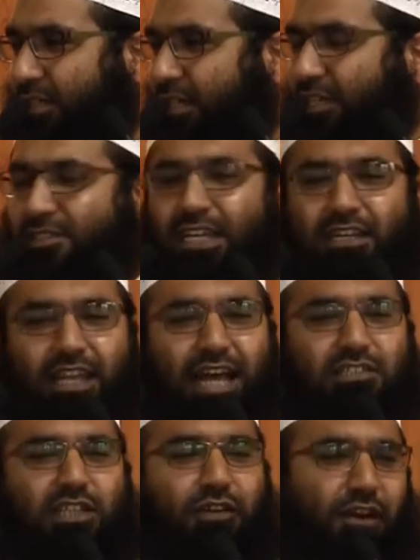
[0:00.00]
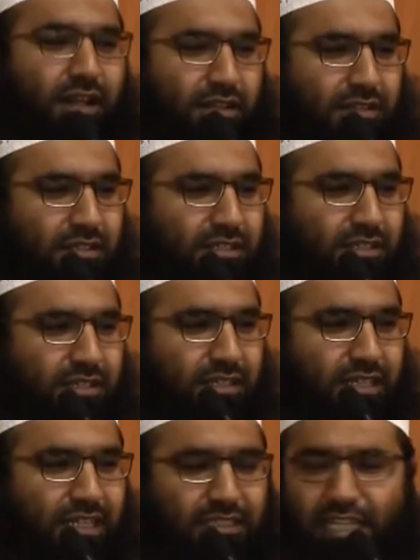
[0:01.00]
He said, La Safar,
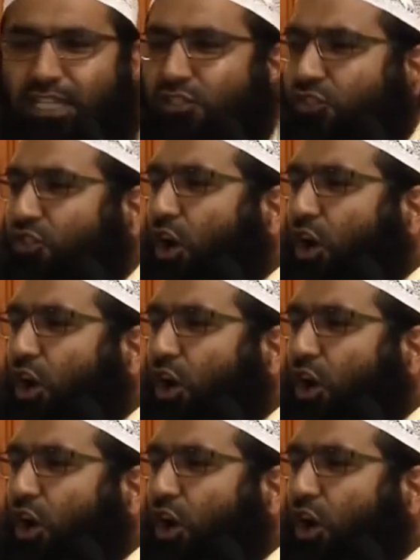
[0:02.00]
there is